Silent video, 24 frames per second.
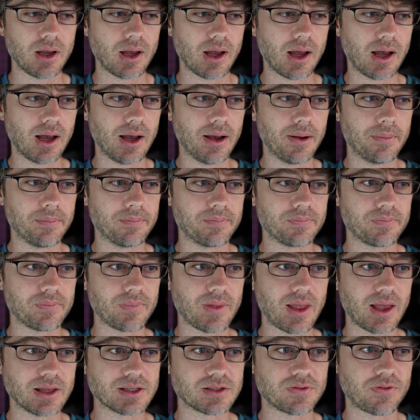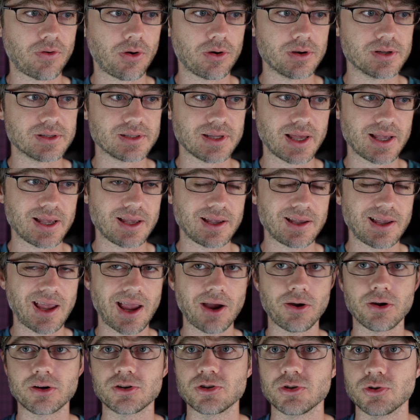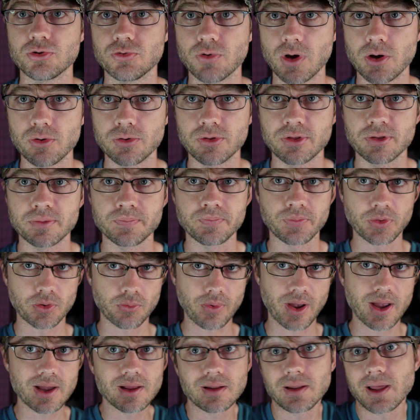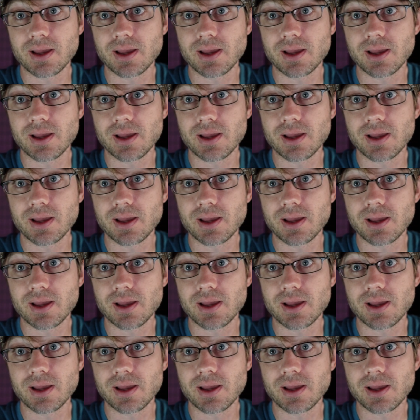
as far as like character growth, right?